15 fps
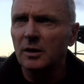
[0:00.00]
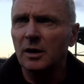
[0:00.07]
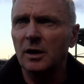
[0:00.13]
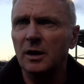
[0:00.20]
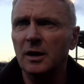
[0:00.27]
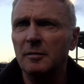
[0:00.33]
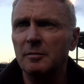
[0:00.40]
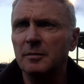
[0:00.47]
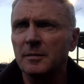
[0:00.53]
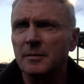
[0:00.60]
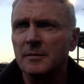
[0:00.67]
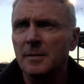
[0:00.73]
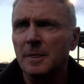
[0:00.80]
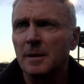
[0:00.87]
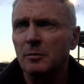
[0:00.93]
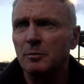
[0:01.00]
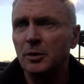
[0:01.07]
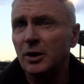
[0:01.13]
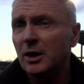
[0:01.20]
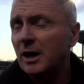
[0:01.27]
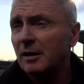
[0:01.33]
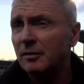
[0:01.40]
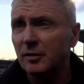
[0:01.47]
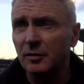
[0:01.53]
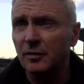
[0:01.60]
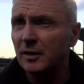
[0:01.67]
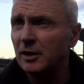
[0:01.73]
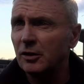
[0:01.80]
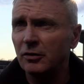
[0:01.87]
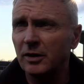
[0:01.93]
but you have to
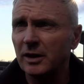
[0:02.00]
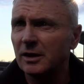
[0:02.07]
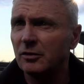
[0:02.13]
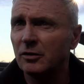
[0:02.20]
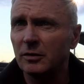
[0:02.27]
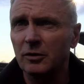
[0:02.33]
finish things.